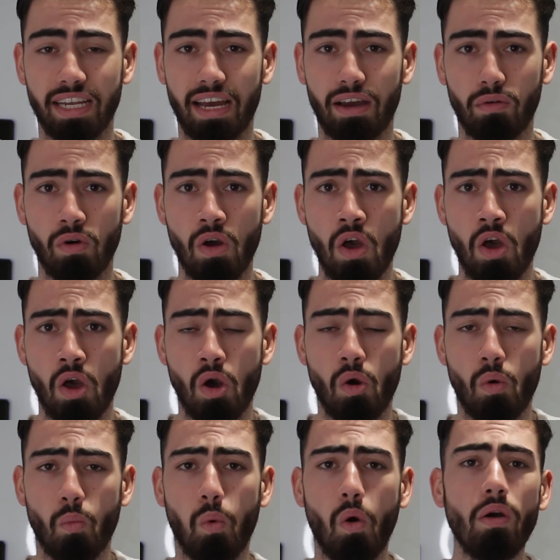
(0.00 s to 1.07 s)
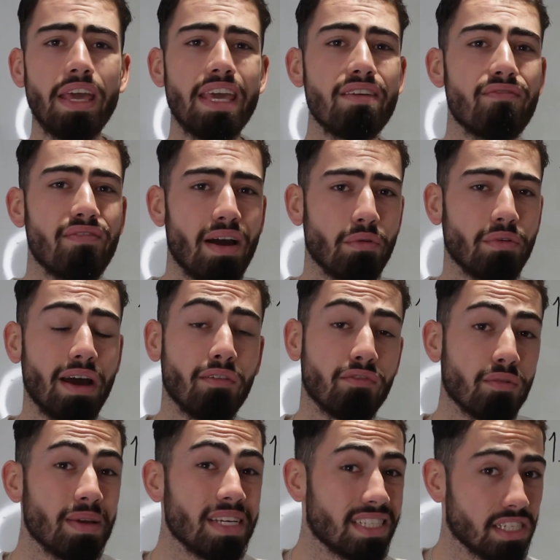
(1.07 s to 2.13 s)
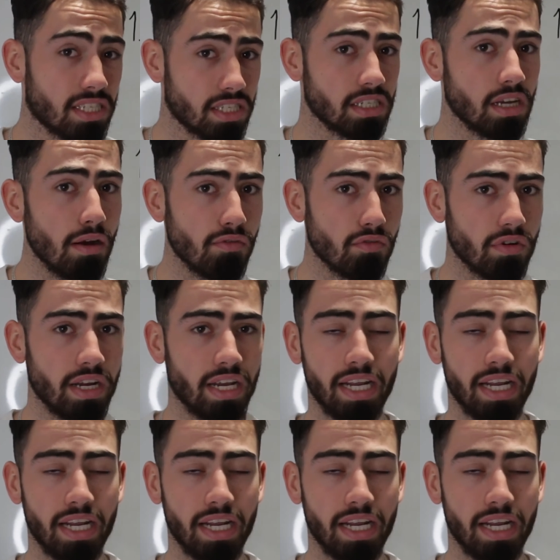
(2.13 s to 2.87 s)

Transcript: Now, what he found out from his discovery,